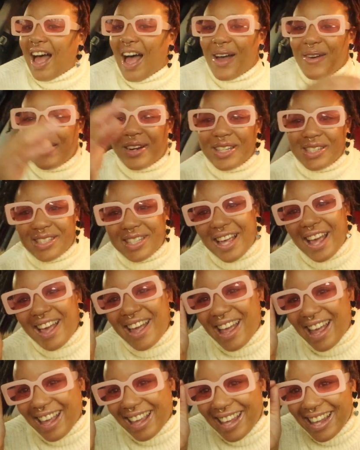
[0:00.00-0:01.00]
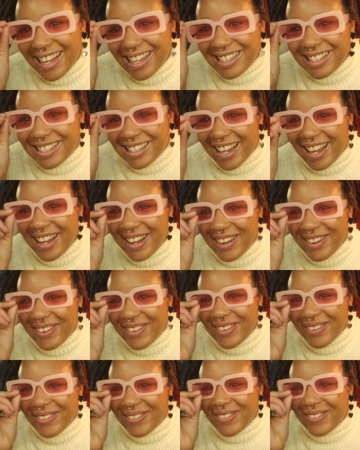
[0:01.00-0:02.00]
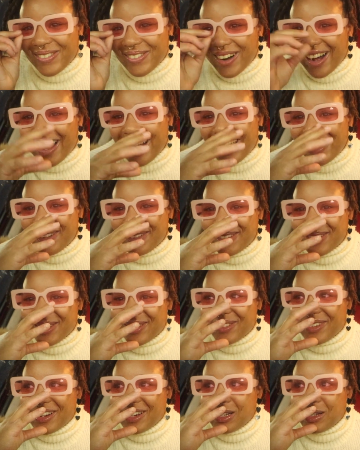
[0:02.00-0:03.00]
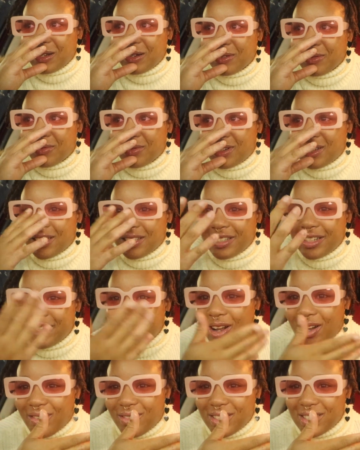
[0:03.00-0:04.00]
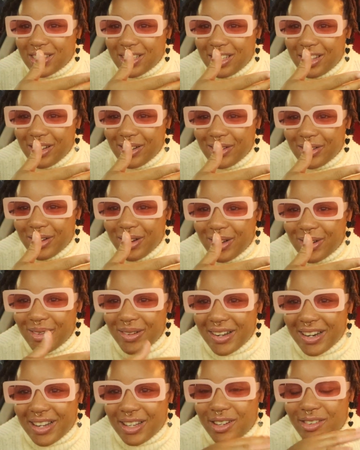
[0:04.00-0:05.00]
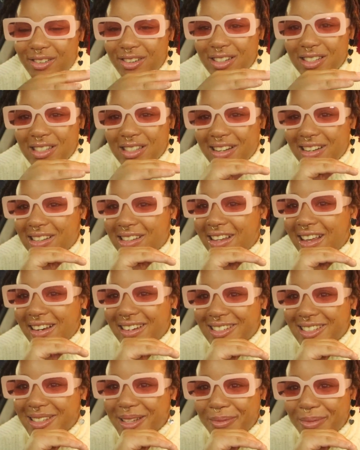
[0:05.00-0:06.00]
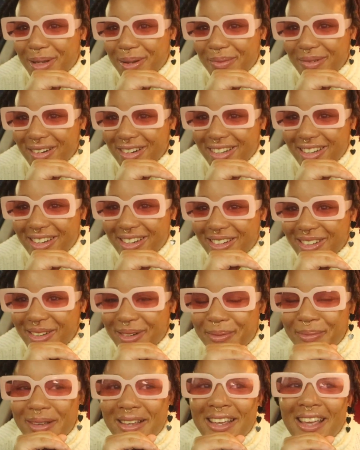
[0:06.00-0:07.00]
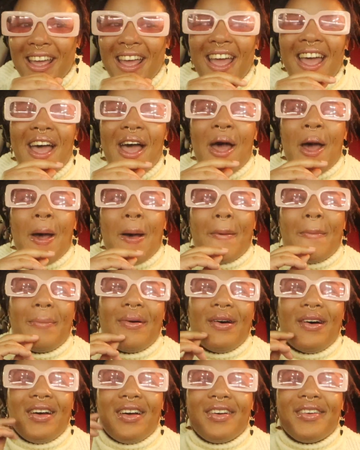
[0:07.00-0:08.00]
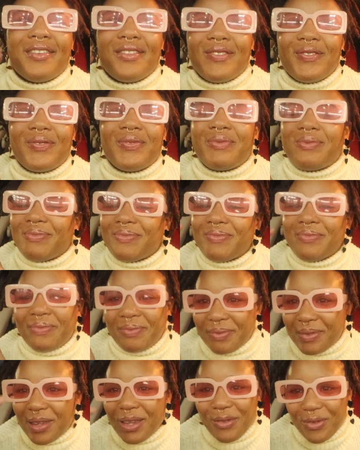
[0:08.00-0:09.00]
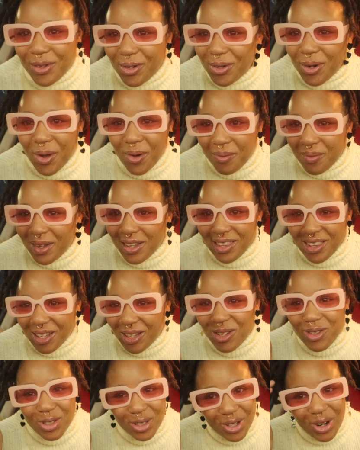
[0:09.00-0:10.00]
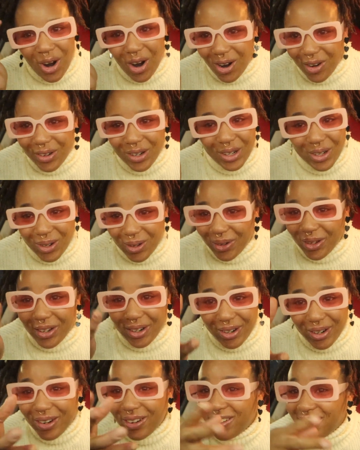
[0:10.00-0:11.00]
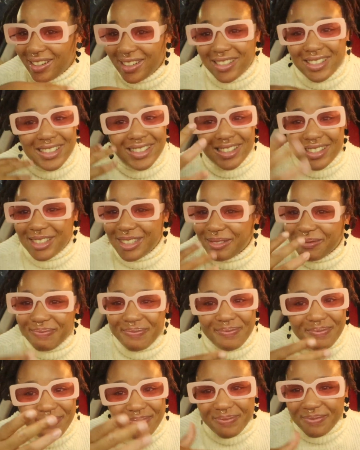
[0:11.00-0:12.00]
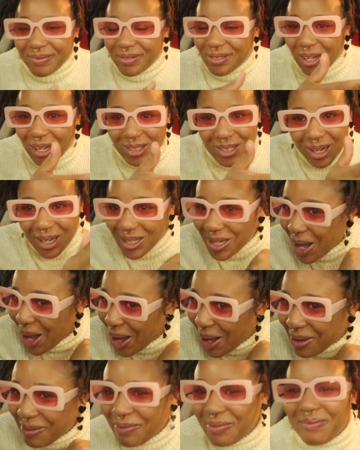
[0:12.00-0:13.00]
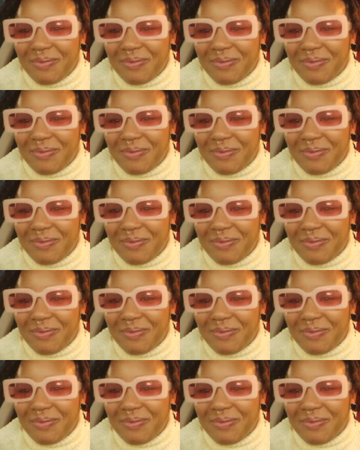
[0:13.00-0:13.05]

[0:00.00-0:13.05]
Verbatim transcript: I want to say I, I, can't say why I'm so ready because then obviously they'll know and I already like kind of slipped up earlier a little bit but if you know me then you should already know your girl is dot dot dot